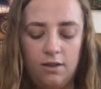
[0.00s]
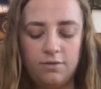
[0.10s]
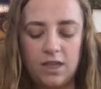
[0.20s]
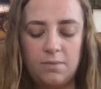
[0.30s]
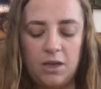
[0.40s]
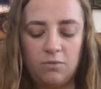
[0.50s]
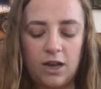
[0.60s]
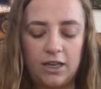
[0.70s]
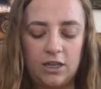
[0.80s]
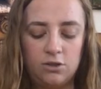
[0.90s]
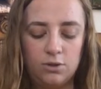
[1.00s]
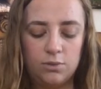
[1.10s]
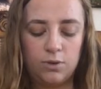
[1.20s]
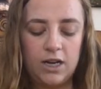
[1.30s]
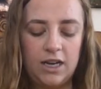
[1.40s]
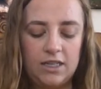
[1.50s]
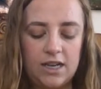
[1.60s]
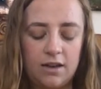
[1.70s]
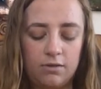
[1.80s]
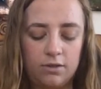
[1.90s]
Flaming wreckage was raining
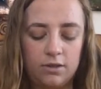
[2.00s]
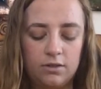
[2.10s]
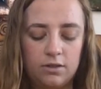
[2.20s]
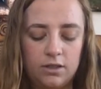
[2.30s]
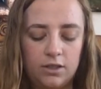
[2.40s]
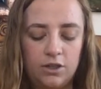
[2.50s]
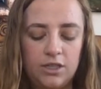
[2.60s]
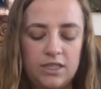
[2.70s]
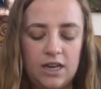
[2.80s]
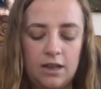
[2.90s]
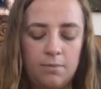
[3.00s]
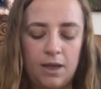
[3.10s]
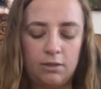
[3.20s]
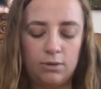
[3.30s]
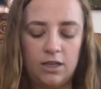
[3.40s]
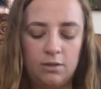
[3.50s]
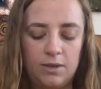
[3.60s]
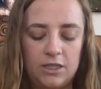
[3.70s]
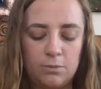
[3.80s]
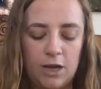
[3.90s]
down. Clarice and Annabeth would either be
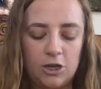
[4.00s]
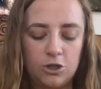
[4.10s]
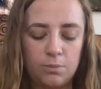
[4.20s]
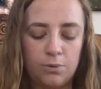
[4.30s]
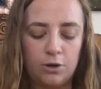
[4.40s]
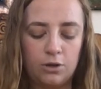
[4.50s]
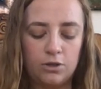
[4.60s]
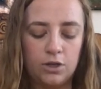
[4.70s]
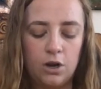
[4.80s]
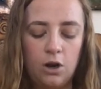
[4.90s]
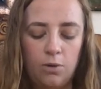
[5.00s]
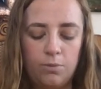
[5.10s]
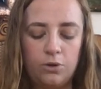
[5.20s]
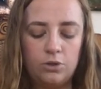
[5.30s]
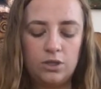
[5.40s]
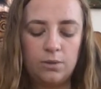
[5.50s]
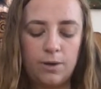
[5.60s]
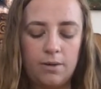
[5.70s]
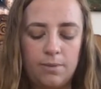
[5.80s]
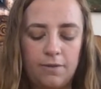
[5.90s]
smashed or burned, or pulled to the
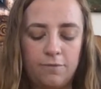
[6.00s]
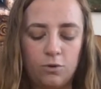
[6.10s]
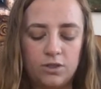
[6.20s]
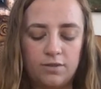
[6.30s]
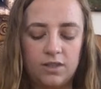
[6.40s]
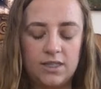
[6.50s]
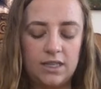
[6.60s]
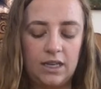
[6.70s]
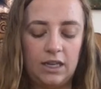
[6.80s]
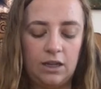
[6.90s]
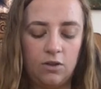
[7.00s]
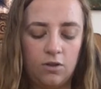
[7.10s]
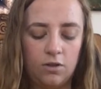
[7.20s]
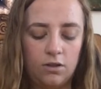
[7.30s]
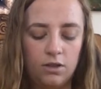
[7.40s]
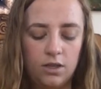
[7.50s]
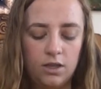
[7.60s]
bottom by force of the sinking hull.